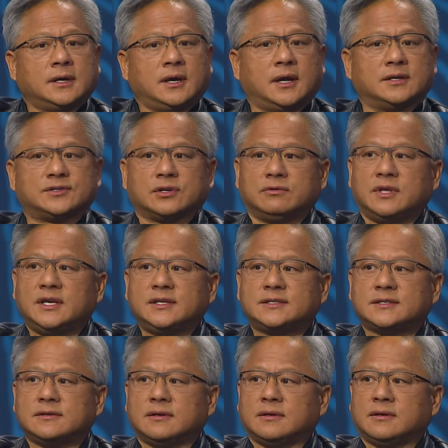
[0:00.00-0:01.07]
And so
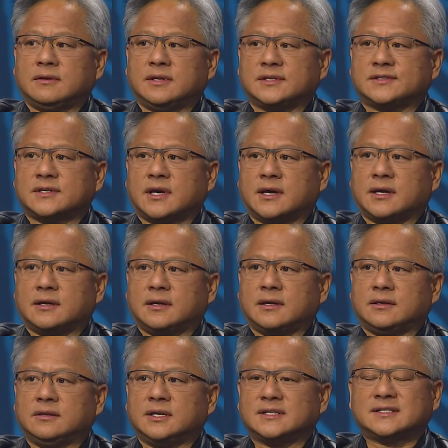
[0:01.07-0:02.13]
these, this, uh,
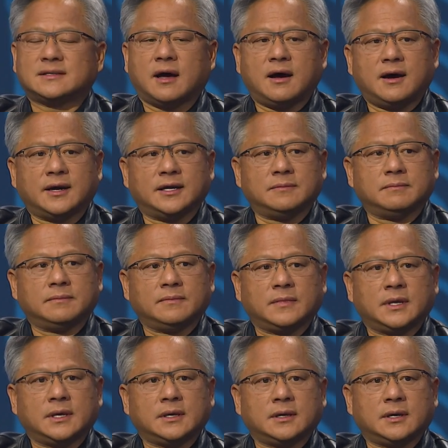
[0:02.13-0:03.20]
this time
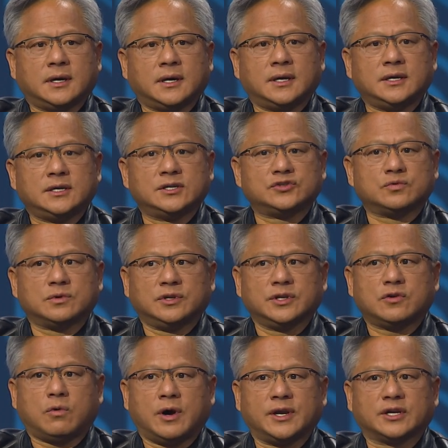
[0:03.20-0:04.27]
uh, is really
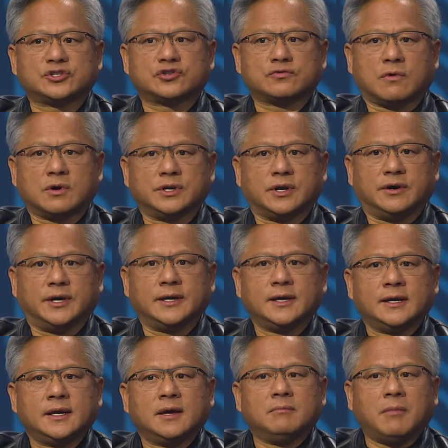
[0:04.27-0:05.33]
quite extraordinary.
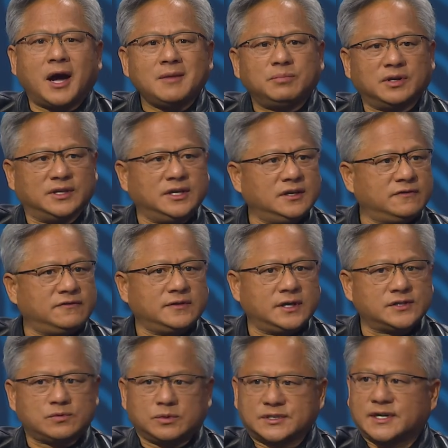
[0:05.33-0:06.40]
My belief
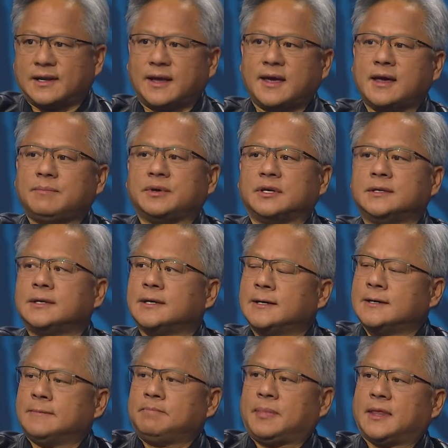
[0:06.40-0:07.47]
is what's going to happen
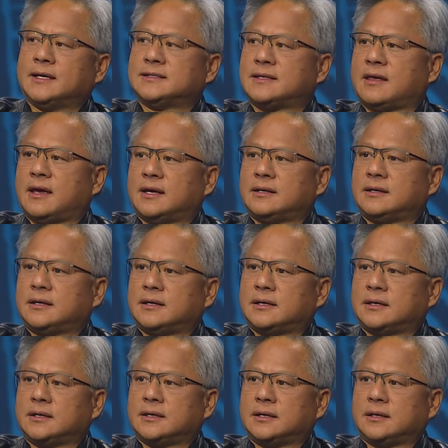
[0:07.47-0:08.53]
is that
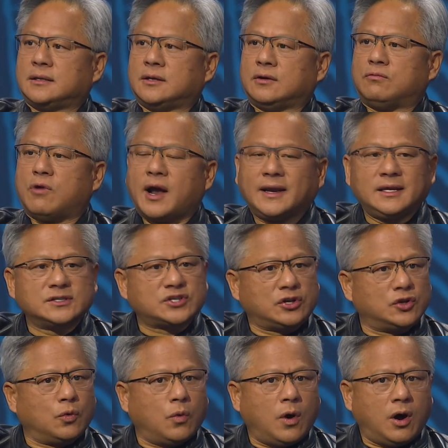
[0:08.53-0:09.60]
the writing is on
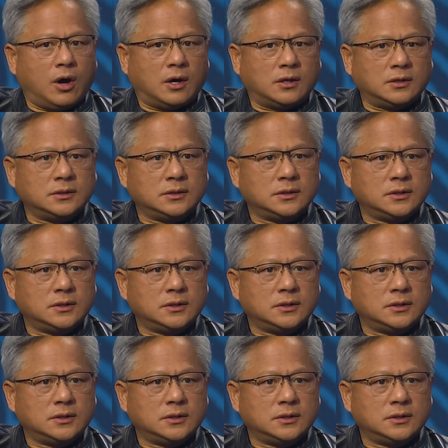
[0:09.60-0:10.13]
the wall,